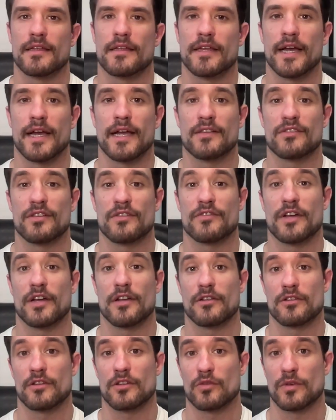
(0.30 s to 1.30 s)
Guys, I've
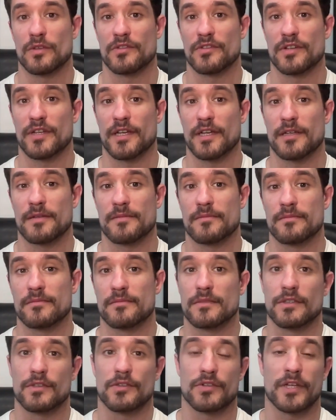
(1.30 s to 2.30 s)
got a good one today.
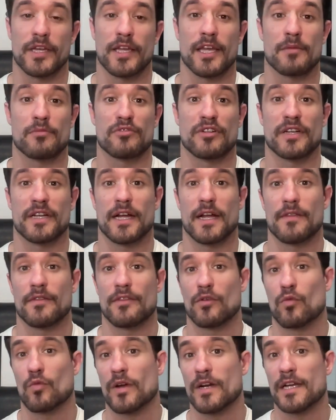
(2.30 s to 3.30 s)
Today I bring on
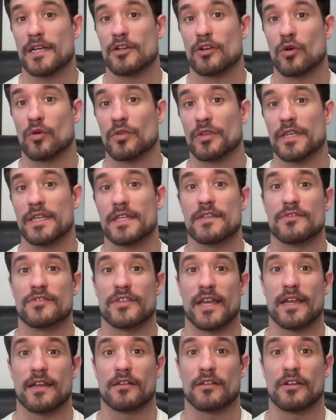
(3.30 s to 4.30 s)
the one and only
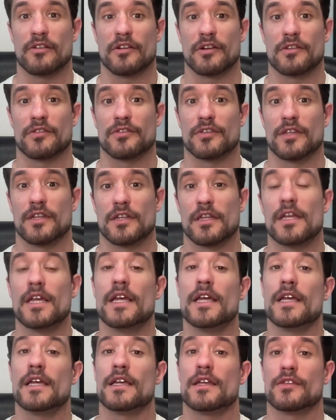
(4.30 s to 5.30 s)
Daniel Erichsen,
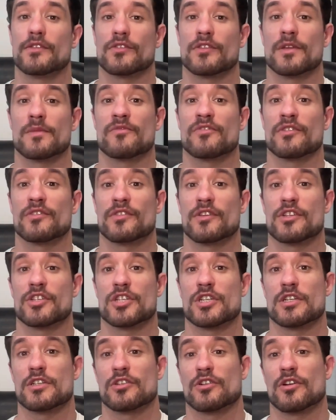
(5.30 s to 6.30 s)
sleep
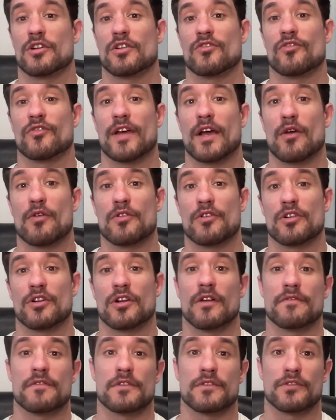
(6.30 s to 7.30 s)
physician turned founder
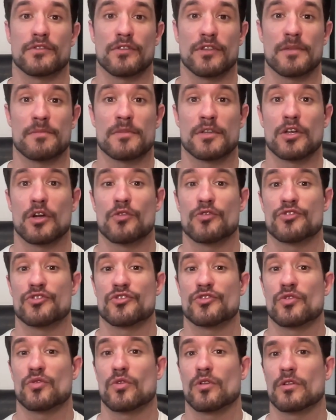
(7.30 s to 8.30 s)
of the Sleep Coach
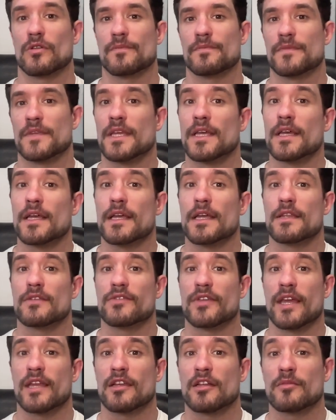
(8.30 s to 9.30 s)
School.
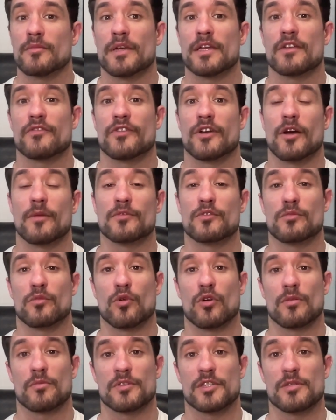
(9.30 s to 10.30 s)
Daniel might have helped
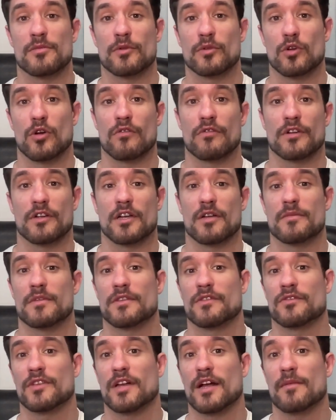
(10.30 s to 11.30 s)
more people overcome
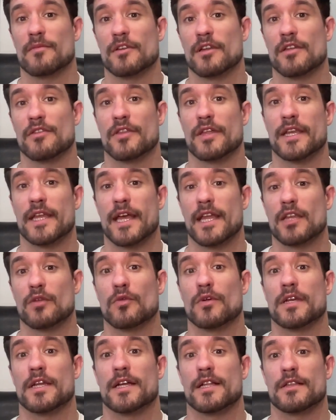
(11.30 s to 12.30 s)
insomnia than
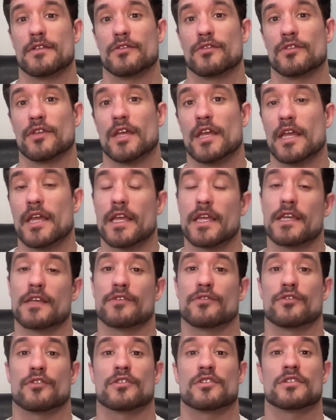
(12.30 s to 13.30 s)
anyone else. He
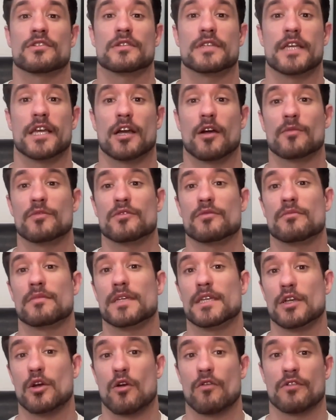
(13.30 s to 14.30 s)
certainly helped
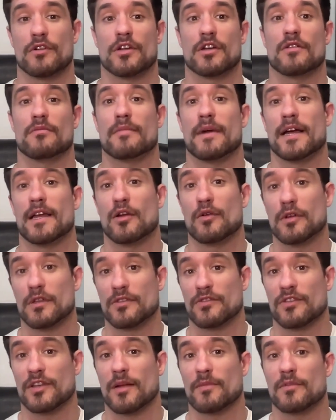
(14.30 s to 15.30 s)
me overcome my own
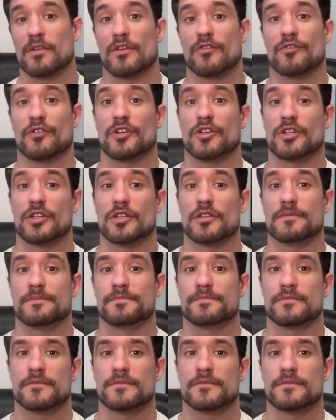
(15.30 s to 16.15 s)
insomnia for good.